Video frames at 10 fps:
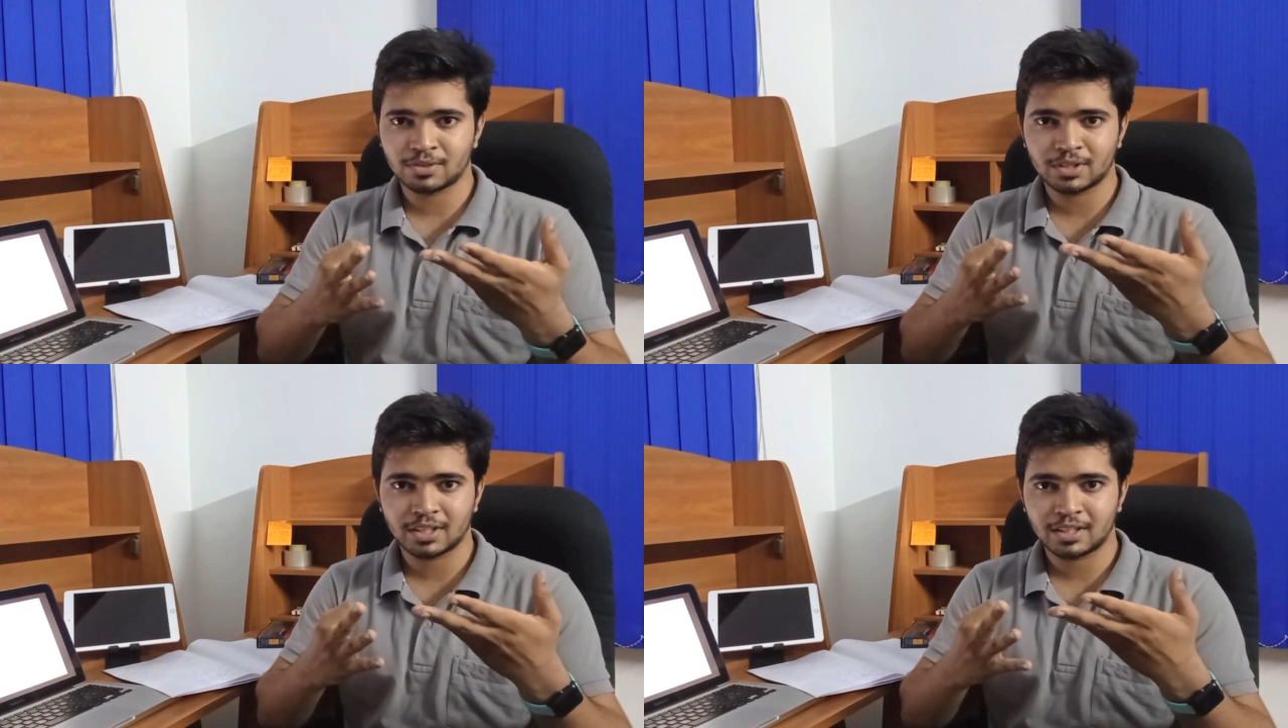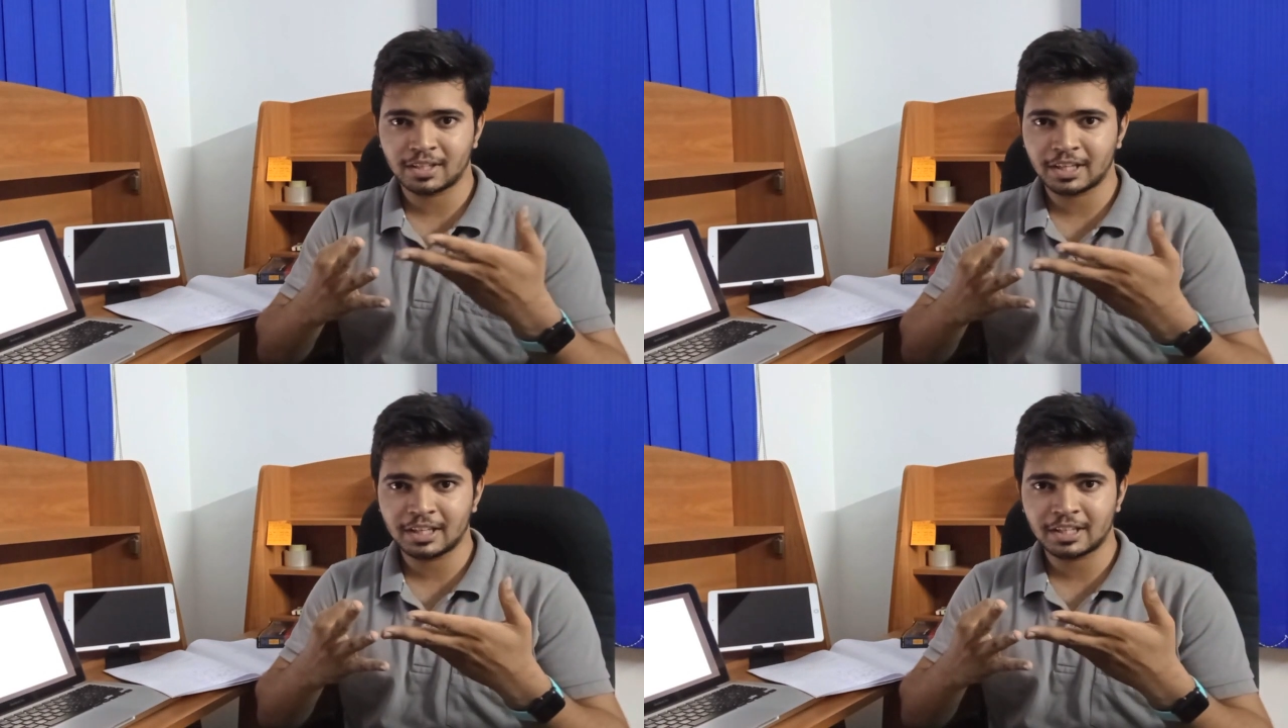for the
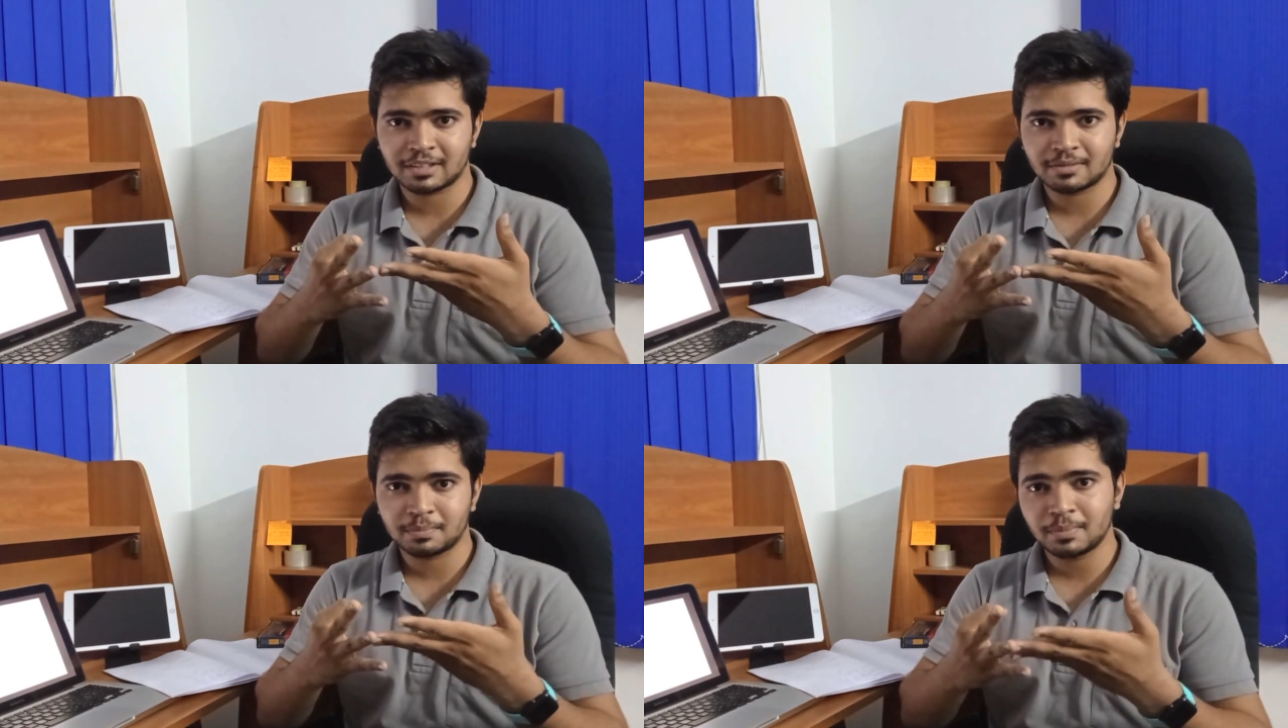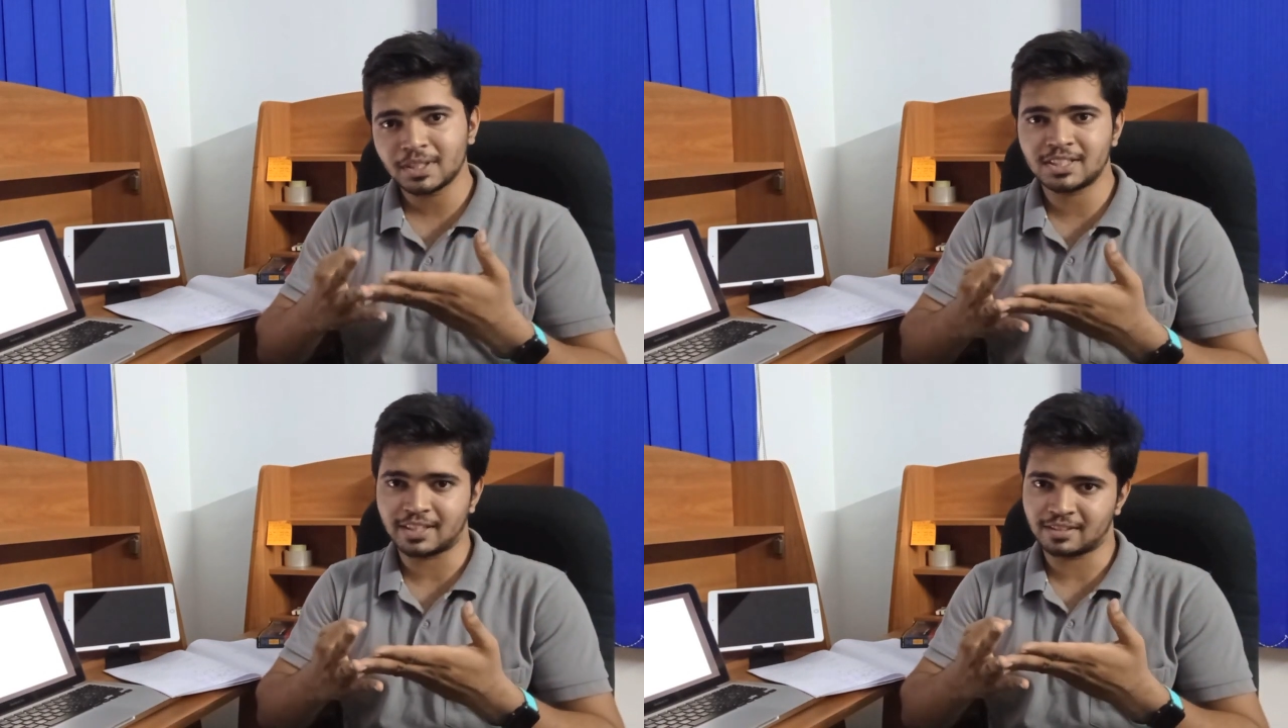
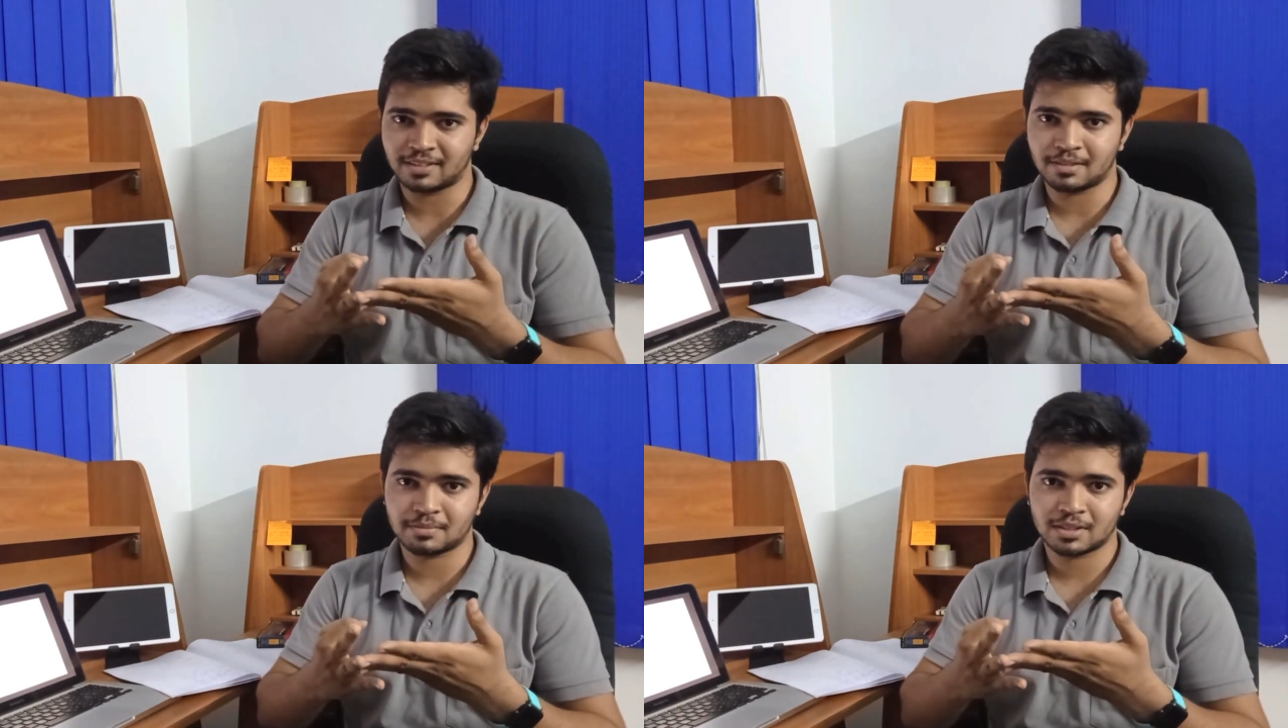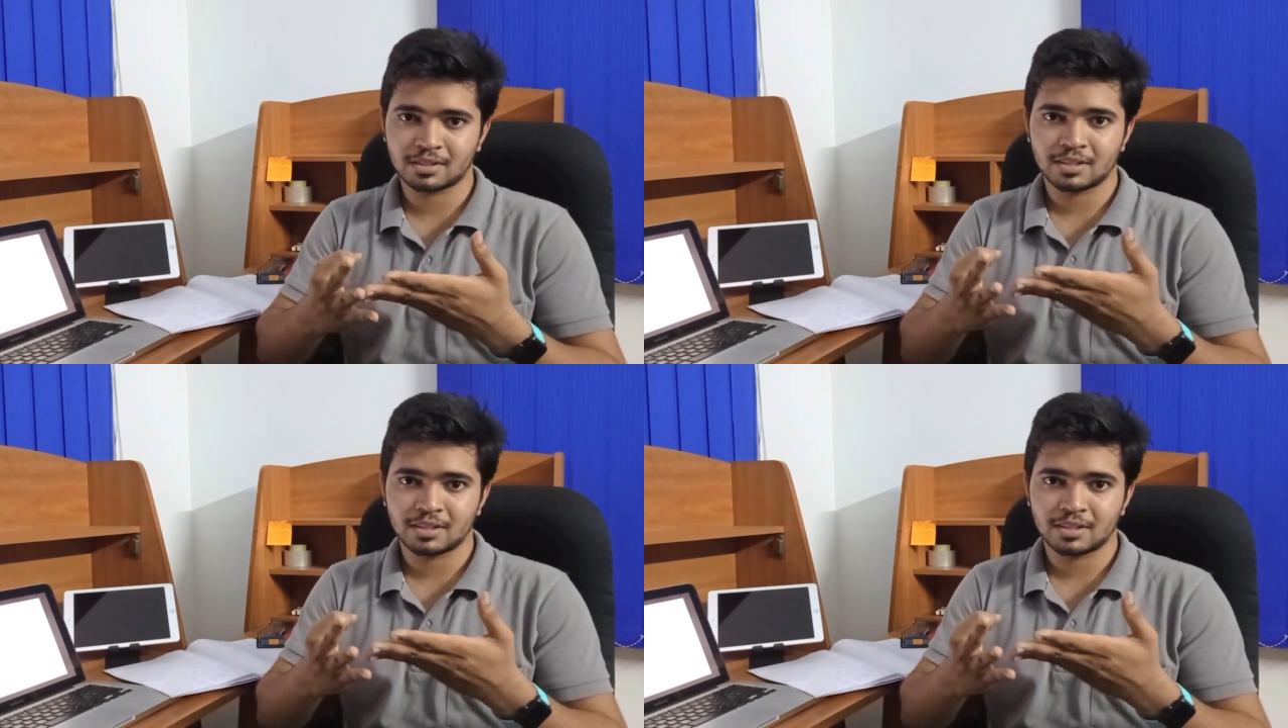NEET-PG exams.